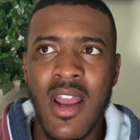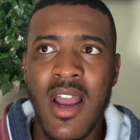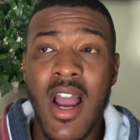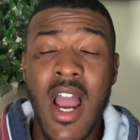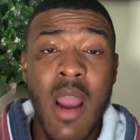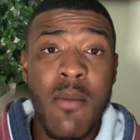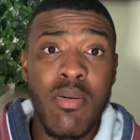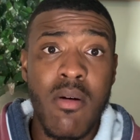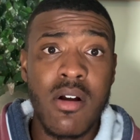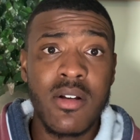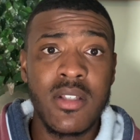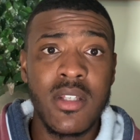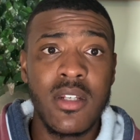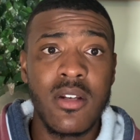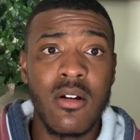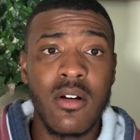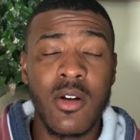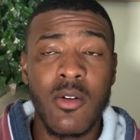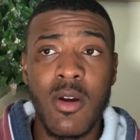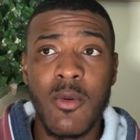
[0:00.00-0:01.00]
I personally
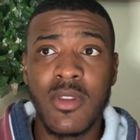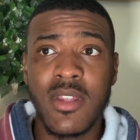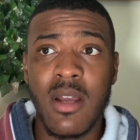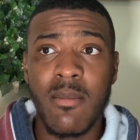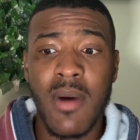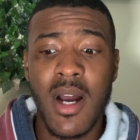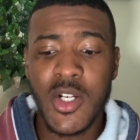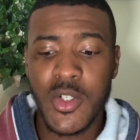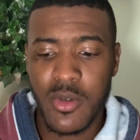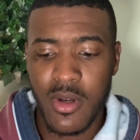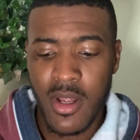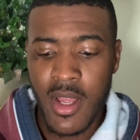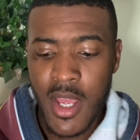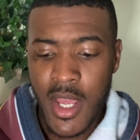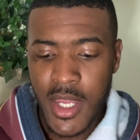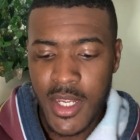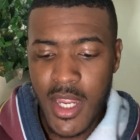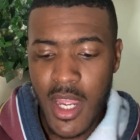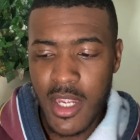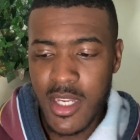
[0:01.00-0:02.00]
don't agree with that mantra.
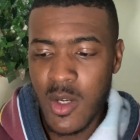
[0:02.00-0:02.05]
Yeah,